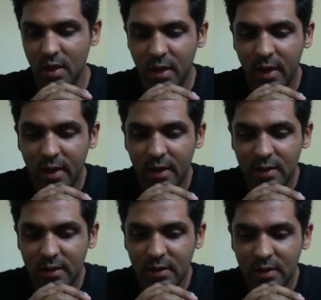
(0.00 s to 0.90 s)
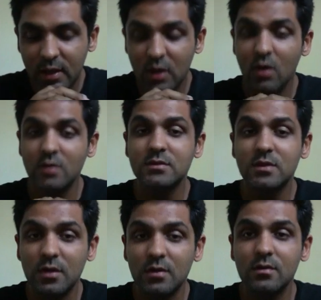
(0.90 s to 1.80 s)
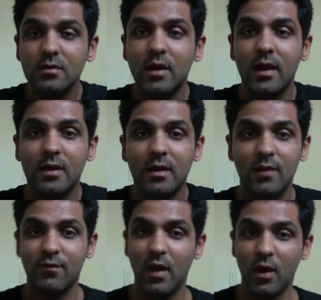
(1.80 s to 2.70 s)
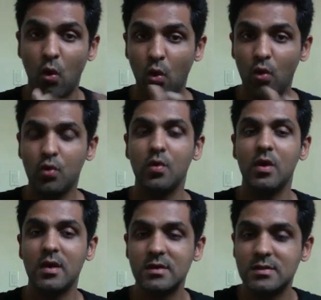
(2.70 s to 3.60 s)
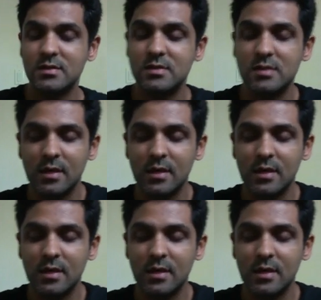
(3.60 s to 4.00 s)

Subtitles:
And he also knew that if I go to his